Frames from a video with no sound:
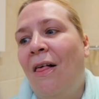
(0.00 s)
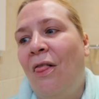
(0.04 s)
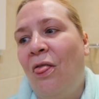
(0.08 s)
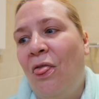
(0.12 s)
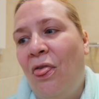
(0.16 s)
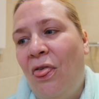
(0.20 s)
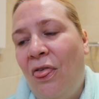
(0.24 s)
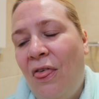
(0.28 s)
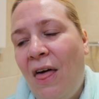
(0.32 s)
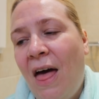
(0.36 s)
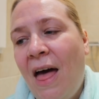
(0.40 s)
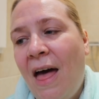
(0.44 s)

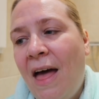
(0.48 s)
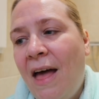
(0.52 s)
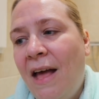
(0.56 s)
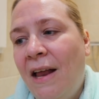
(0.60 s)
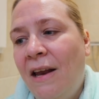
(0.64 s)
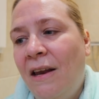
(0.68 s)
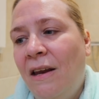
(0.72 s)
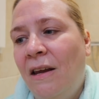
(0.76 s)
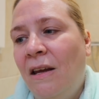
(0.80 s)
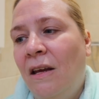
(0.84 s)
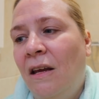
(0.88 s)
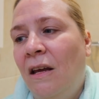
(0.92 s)

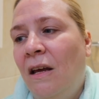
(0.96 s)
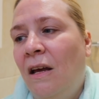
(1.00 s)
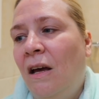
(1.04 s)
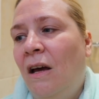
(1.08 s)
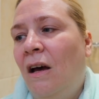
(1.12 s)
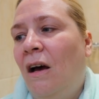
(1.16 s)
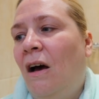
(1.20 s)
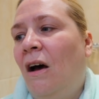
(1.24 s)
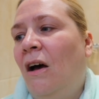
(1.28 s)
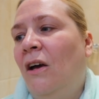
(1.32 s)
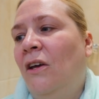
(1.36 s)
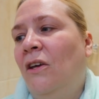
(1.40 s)
Then
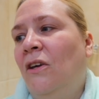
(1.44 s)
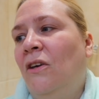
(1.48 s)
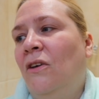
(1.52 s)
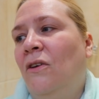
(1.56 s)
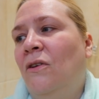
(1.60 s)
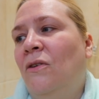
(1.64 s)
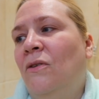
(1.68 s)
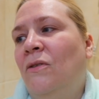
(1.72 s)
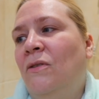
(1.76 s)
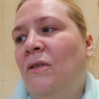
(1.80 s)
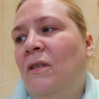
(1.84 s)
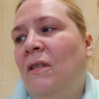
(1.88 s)
I
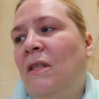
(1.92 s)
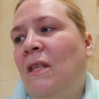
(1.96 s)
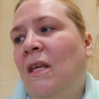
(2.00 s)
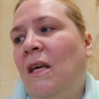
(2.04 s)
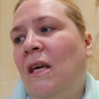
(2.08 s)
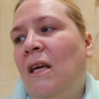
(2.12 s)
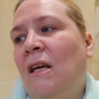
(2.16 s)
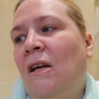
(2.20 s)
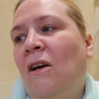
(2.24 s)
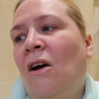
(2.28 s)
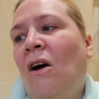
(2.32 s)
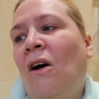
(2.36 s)
use
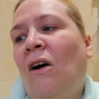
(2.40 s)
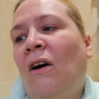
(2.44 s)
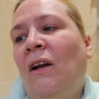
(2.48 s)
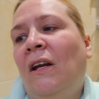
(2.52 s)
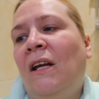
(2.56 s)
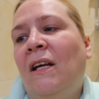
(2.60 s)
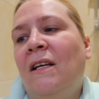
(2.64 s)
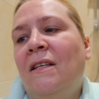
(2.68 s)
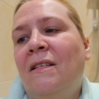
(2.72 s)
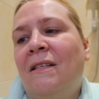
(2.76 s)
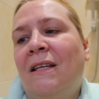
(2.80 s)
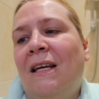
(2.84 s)
the
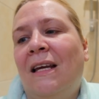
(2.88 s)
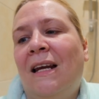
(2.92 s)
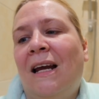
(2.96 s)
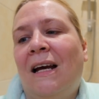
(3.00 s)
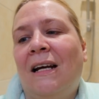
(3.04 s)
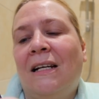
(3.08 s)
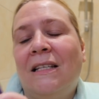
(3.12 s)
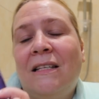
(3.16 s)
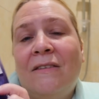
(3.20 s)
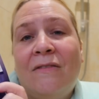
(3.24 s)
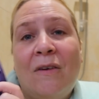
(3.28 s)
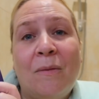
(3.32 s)
Garnier Skin
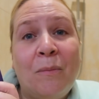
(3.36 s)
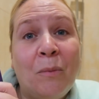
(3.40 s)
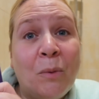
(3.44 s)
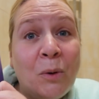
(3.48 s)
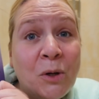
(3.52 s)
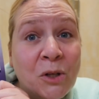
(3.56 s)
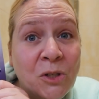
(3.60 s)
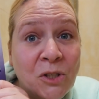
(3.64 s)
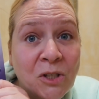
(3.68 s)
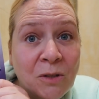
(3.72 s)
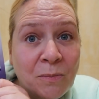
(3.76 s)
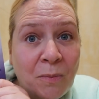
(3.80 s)
Active
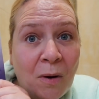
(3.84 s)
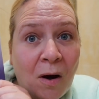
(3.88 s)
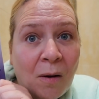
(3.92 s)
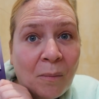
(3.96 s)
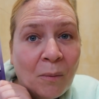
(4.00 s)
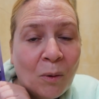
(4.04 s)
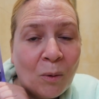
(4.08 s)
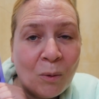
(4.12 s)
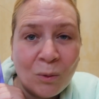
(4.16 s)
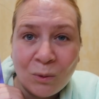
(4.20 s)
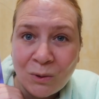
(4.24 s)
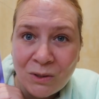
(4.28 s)
Moisture
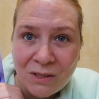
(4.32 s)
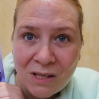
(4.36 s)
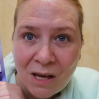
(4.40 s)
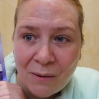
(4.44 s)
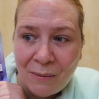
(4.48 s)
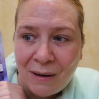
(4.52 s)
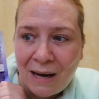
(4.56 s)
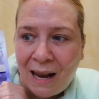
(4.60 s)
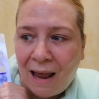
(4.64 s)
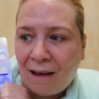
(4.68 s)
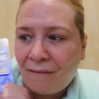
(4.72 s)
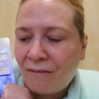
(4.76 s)
Balm,
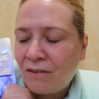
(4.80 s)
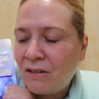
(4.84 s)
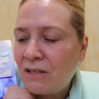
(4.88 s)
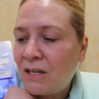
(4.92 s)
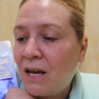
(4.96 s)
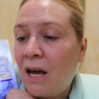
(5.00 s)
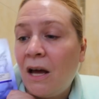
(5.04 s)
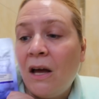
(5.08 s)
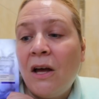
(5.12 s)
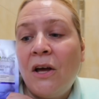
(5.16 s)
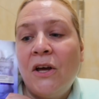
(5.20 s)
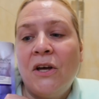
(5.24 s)
also in
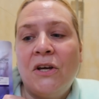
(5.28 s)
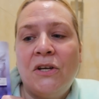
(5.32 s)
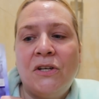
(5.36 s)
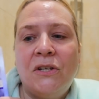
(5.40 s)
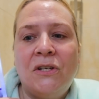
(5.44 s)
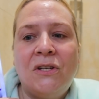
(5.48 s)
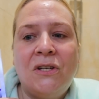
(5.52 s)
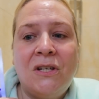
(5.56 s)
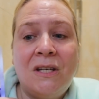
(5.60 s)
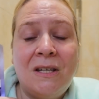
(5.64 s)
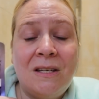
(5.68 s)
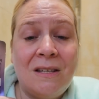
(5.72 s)
lavender.
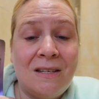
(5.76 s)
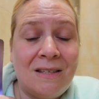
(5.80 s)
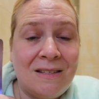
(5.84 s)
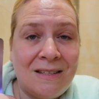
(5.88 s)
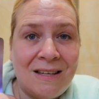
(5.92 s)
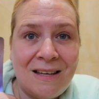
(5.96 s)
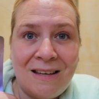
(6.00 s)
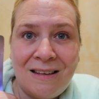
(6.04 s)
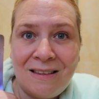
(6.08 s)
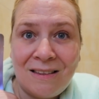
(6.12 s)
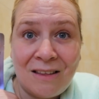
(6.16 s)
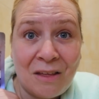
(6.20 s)
Do you
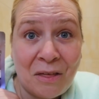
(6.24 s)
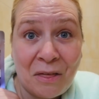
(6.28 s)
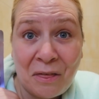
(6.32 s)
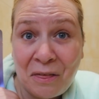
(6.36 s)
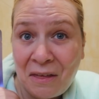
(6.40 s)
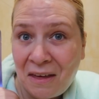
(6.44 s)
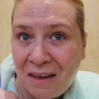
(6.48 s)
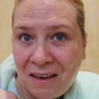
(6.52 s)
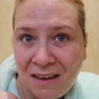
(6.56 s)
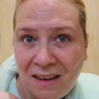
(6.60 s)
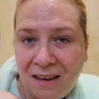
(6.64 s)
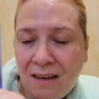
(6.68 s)
see the
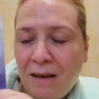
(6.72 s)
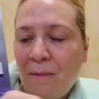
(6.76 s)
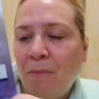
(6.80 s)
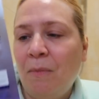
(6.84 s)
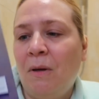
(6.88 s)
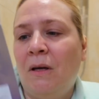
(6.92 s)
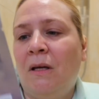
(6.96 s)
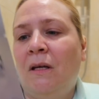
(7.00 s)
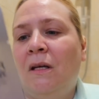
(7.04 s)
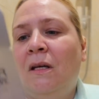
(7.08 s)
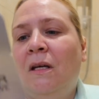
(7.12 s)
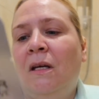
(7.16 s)

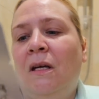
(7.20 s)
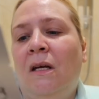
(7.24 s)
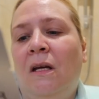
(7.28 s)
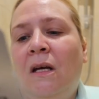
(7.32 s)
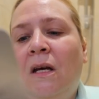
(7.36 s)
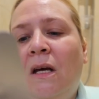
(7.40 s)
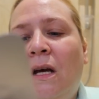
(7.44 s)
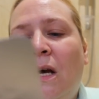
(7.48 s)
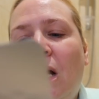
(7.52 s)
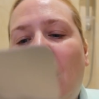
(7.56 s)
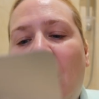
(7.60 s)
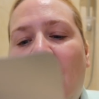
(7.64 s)
theme?
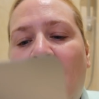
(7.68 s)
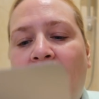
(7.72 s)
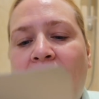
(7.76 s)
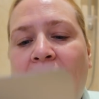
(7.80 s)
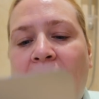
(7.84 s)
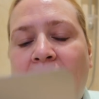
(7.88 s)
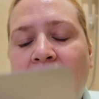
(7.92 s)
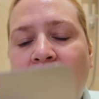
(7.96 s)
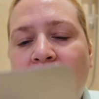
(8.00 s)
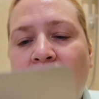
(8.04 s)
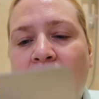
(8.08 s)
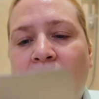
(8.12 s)

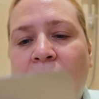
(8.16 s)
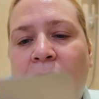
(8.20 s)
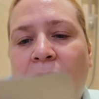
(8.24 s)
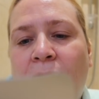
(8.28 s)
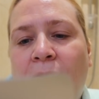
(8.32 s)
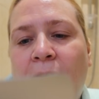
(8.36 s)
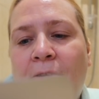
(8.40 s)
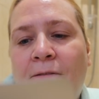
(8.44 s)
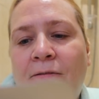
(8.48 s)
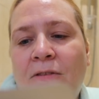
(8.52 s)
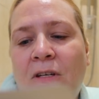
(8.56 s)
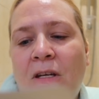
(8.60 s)
And that's on for
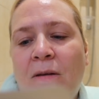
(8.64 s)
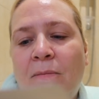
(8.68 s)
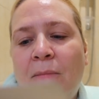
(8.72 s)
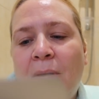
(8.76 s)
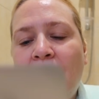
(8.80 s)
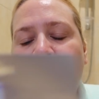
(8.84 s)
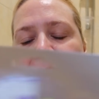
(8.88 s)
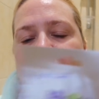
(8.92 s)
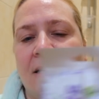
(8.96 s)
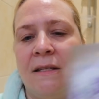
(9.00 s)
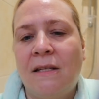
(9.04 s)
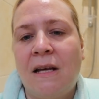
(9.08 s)
15
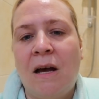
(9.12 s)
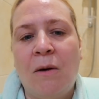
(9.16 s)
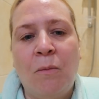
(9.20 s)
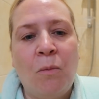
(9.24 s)
minutes.